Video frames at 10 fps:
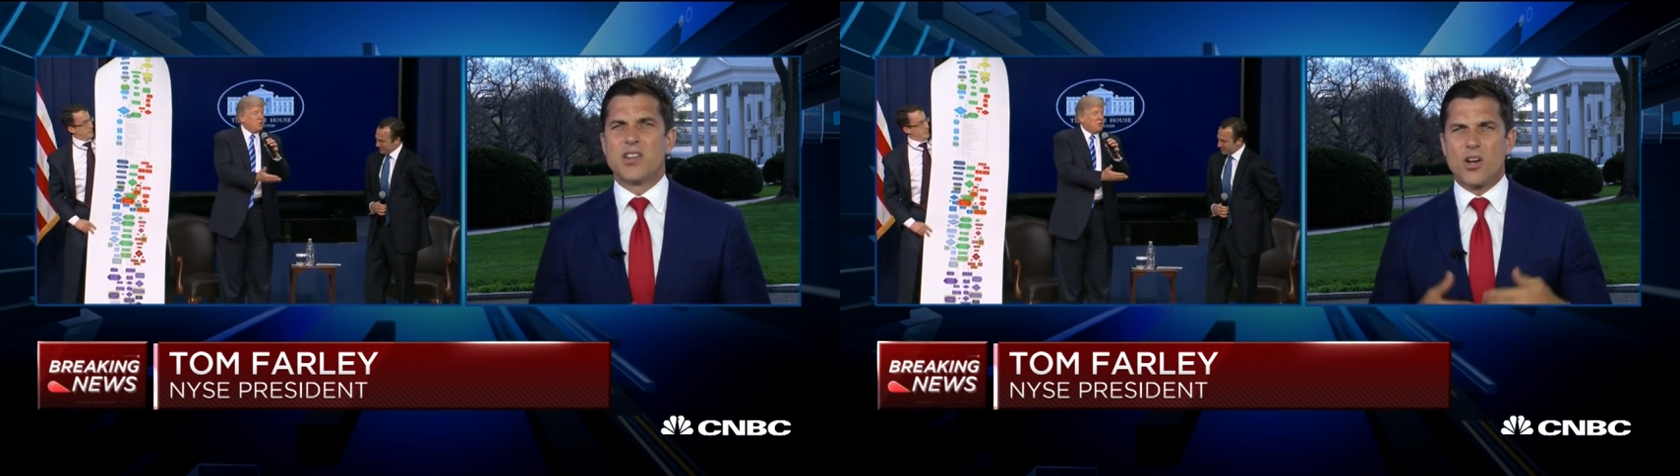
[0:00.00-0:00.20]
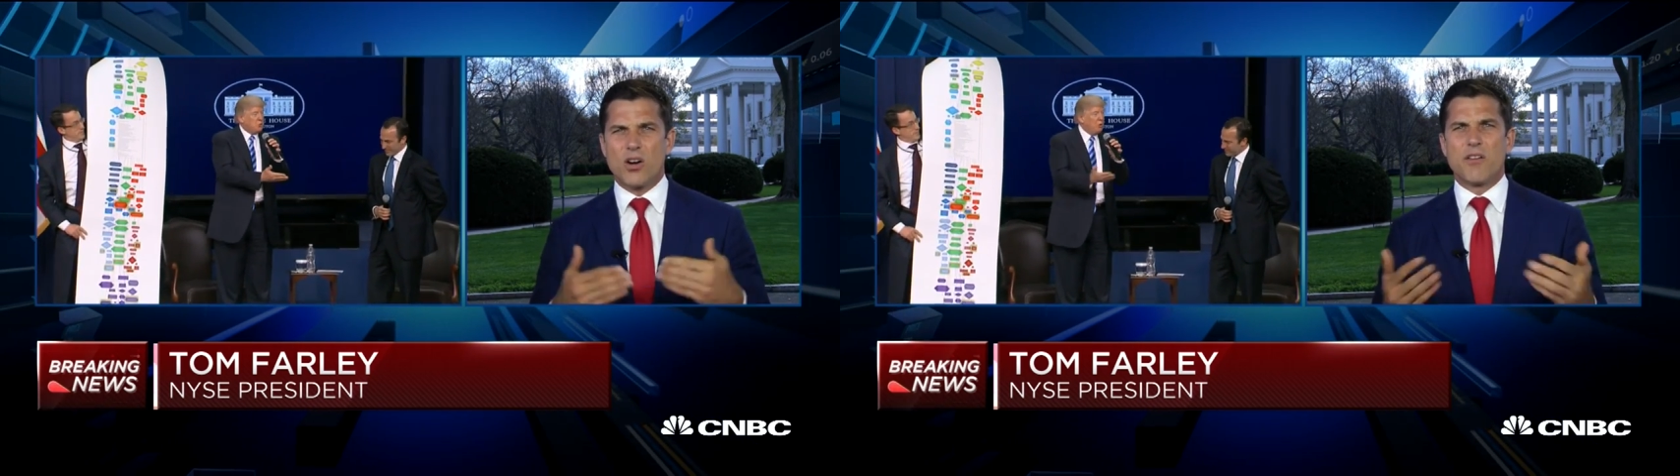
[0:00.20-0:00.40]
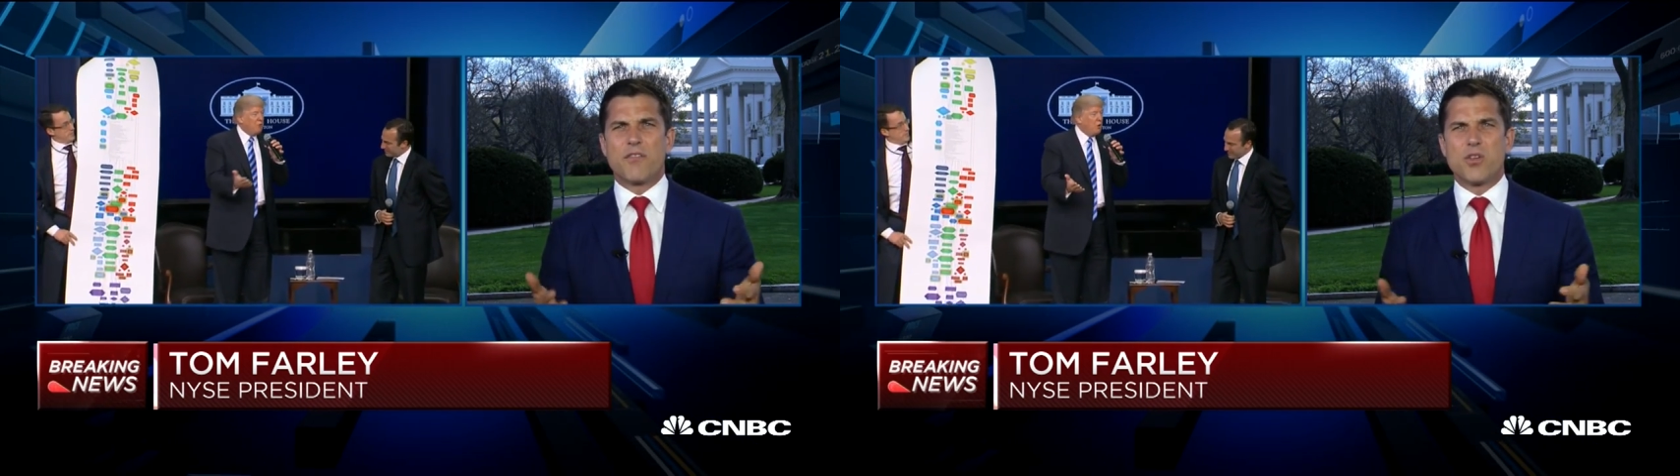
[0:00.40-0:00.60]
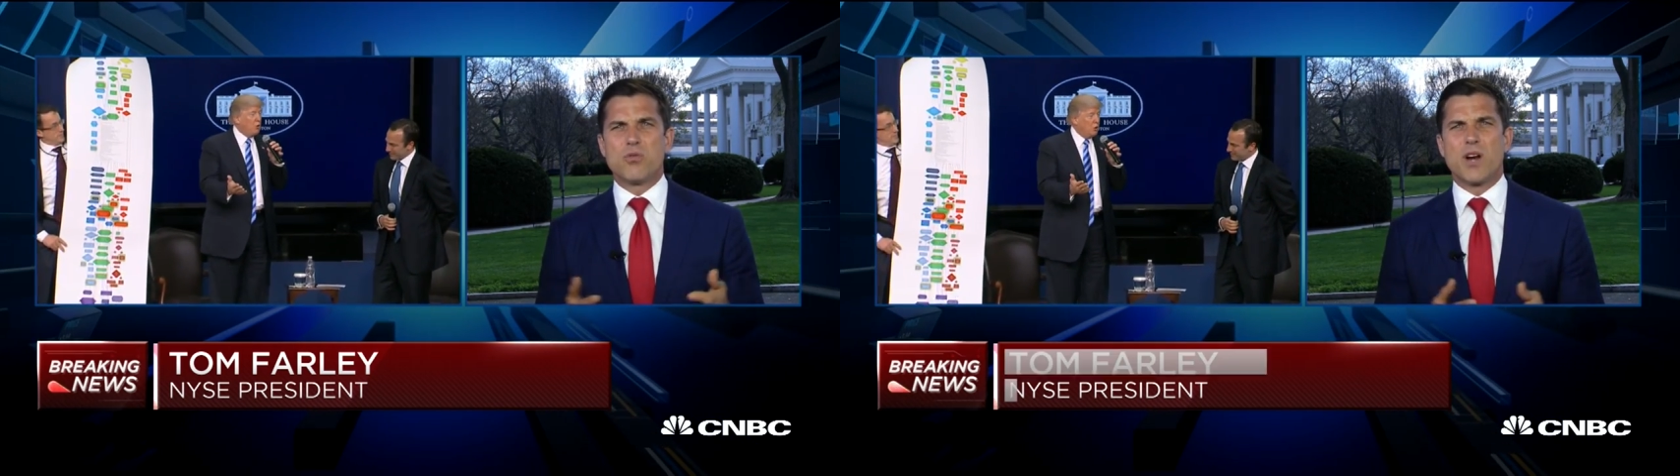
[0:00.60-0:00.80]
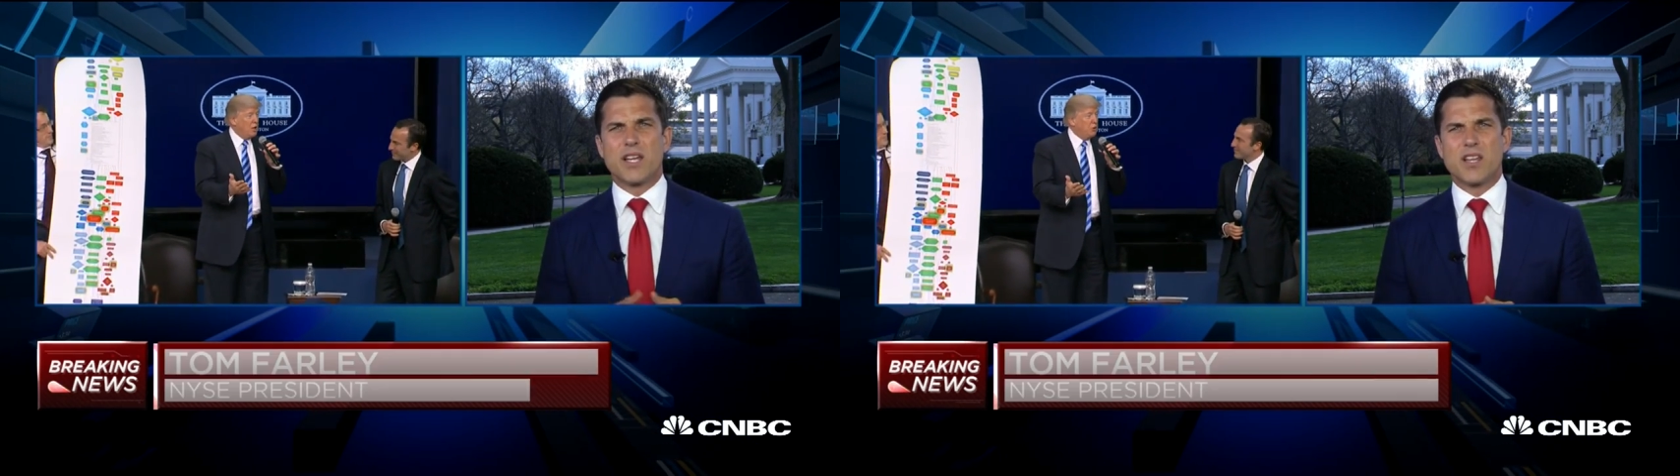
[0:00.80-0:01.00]
There are a
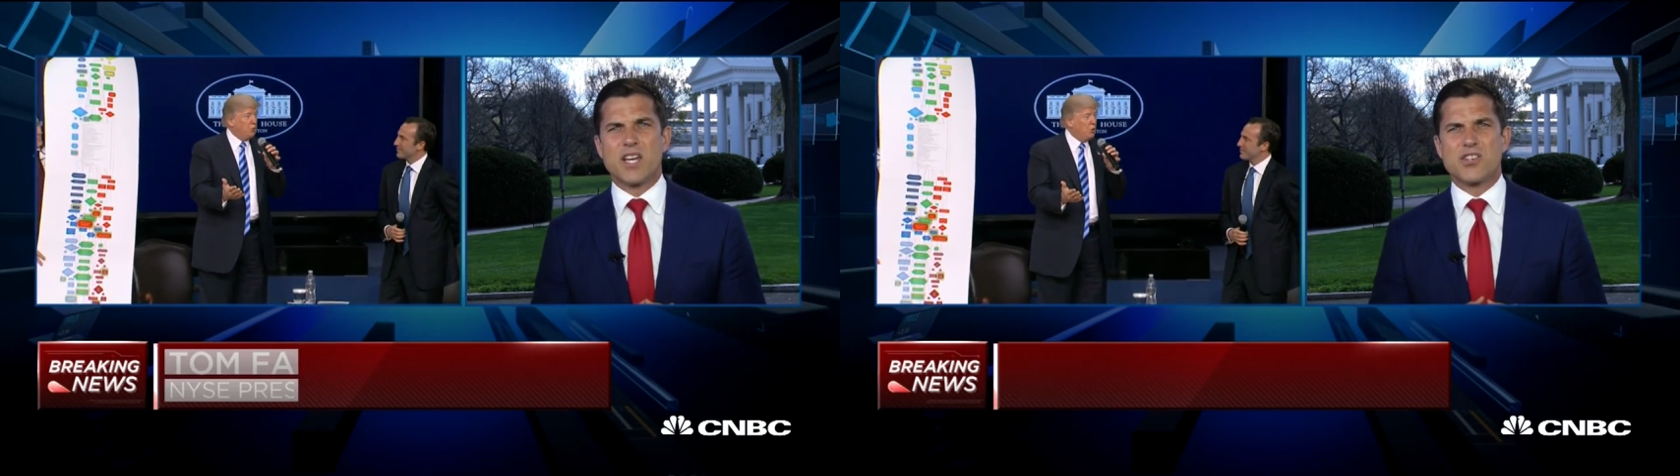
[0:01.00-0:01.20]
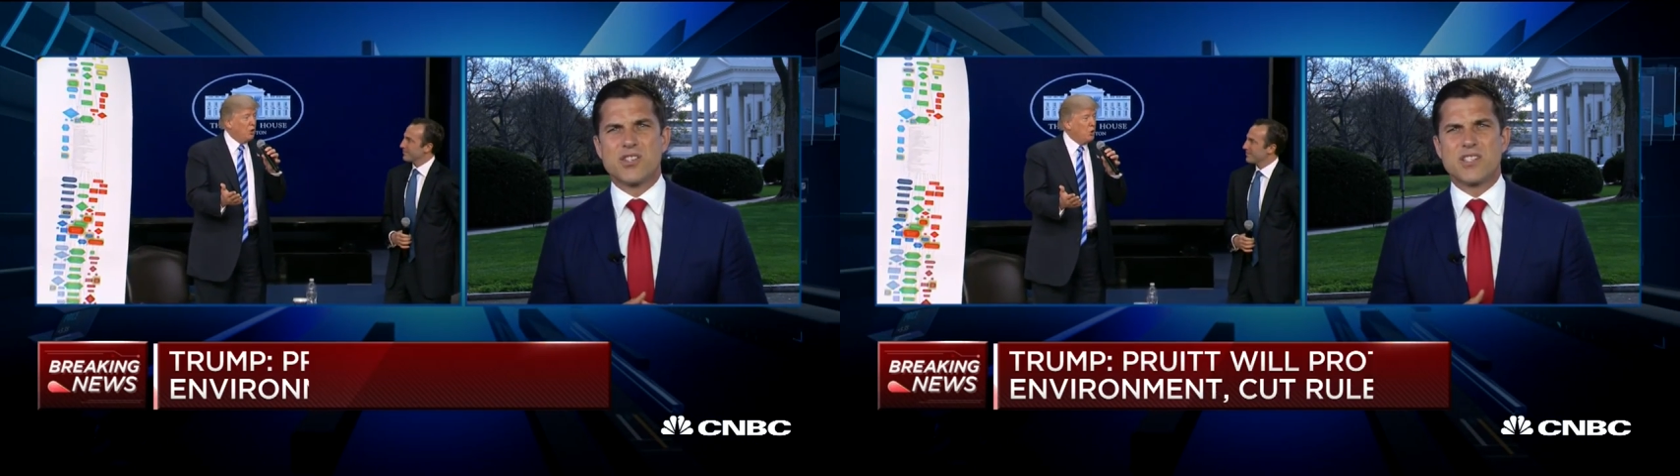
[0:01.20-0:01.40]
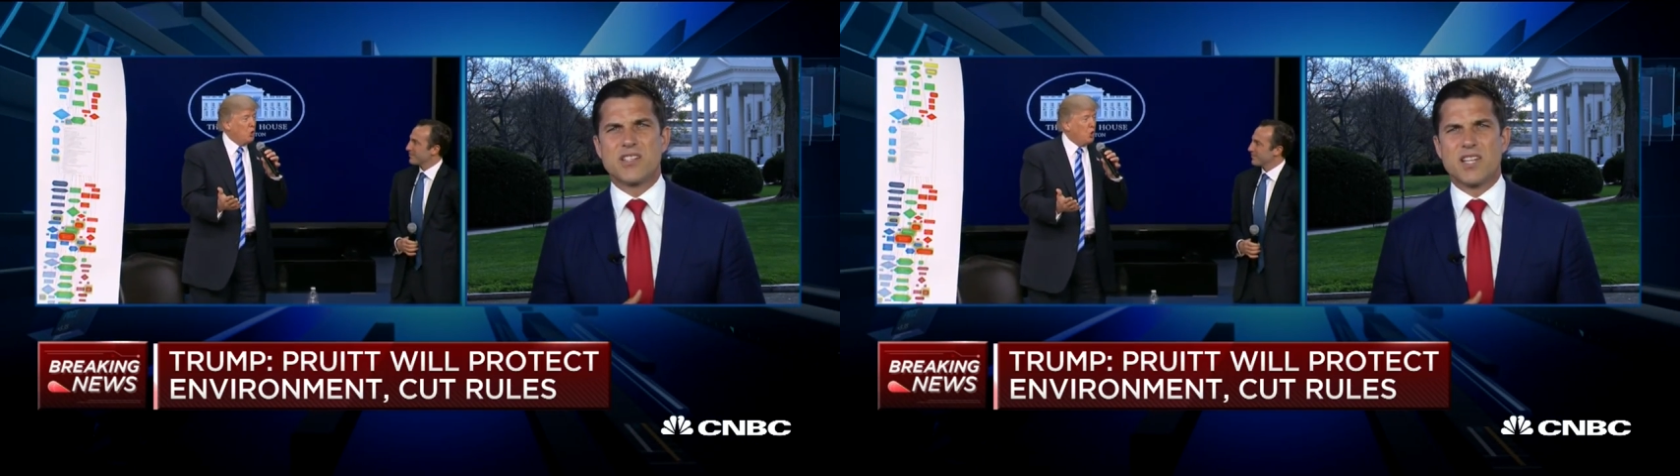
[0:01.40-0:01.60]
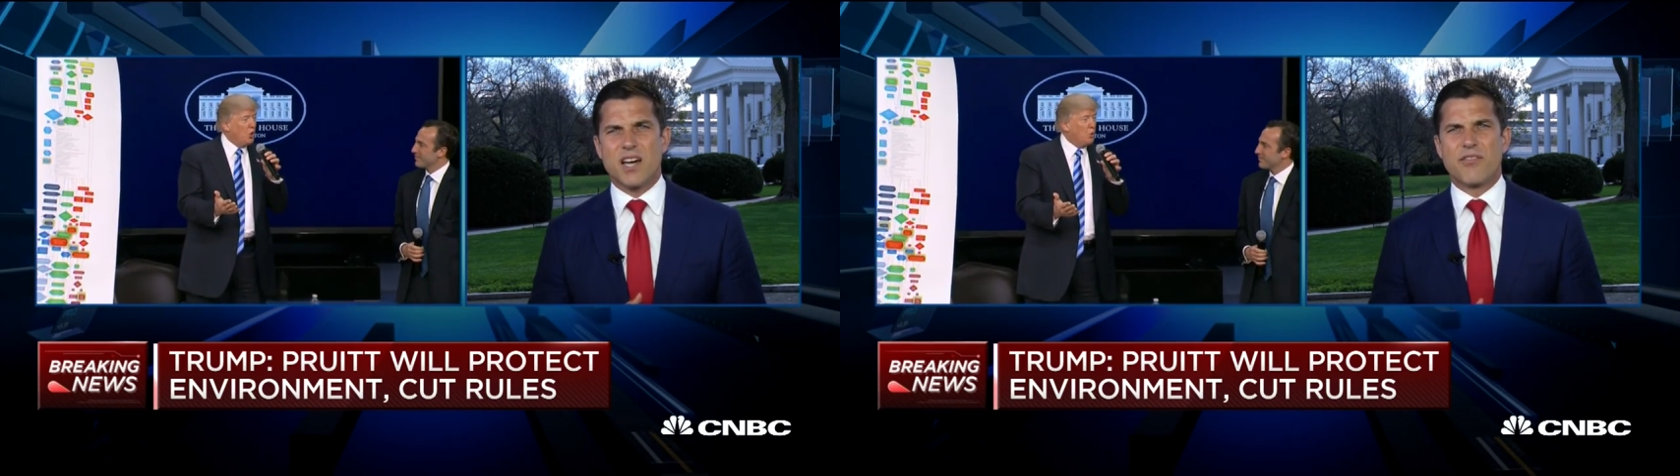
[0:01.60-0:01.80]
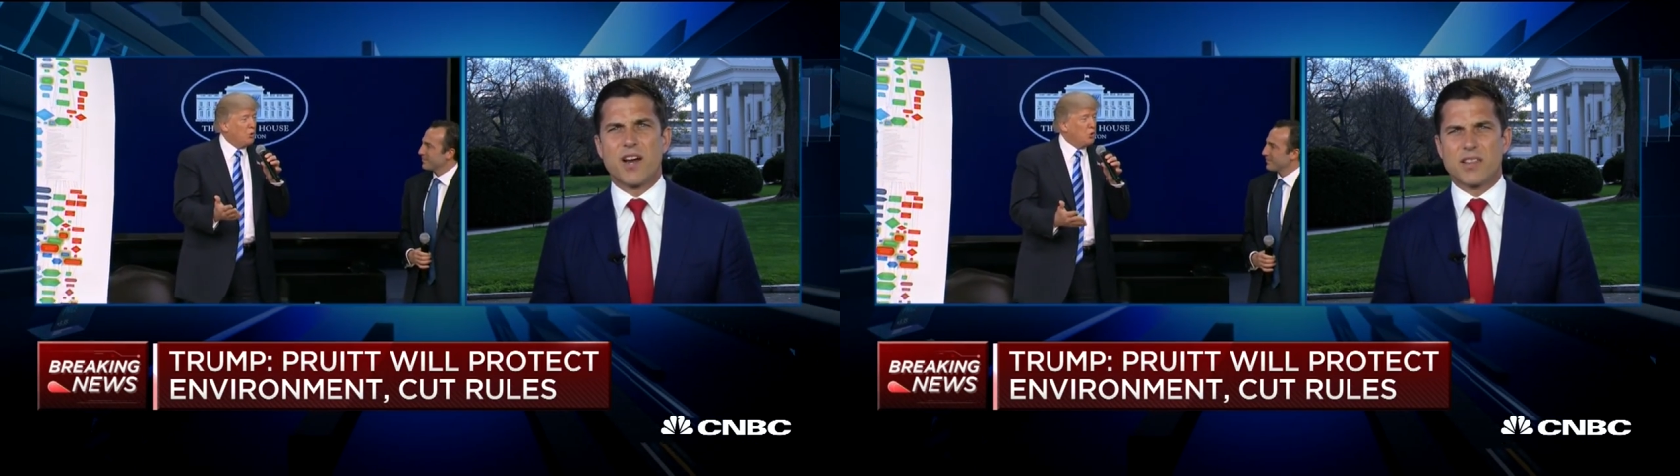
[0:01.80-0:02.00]
few regulations in
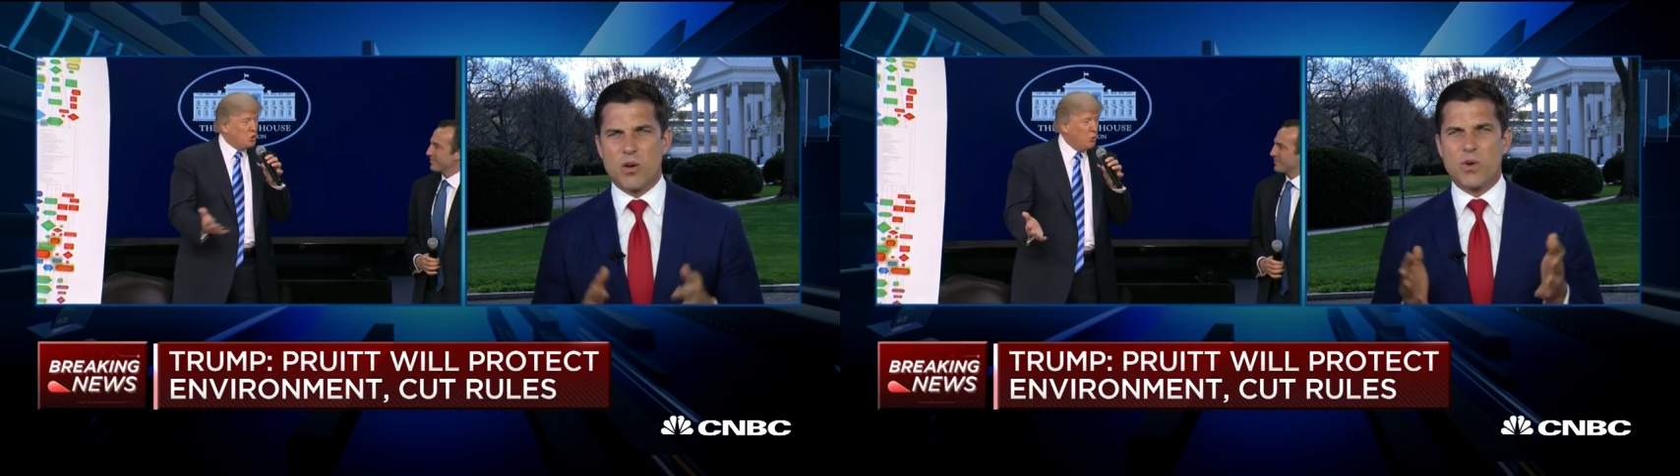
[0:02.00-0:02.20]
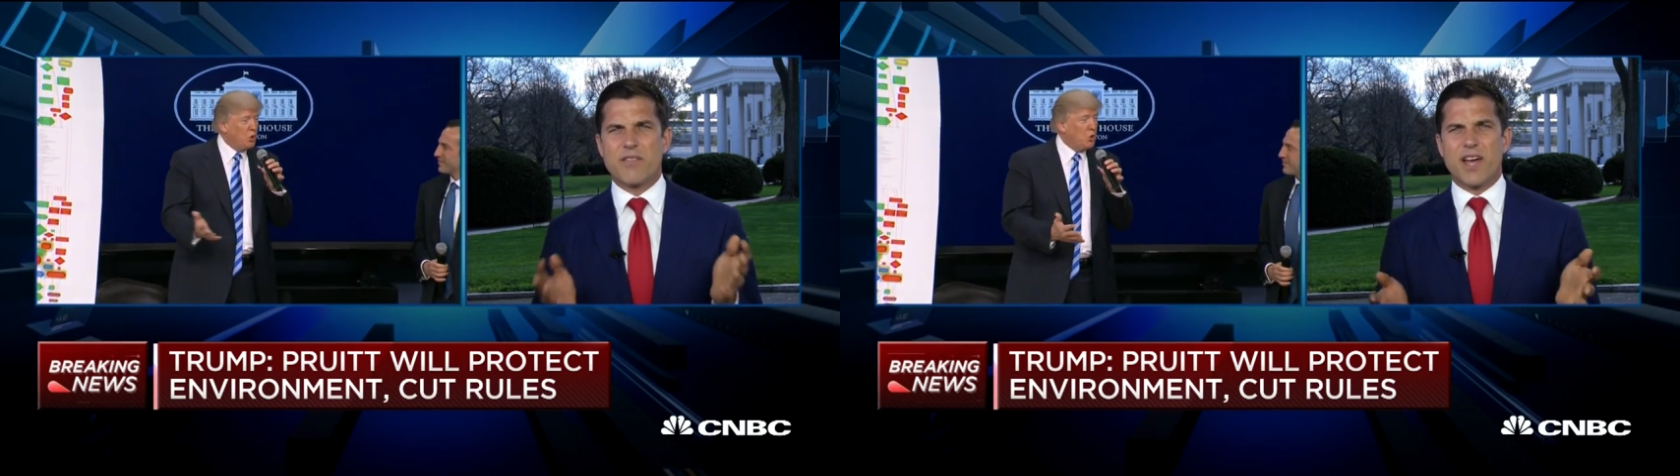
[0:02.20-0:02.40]
Dodd-Frank that we've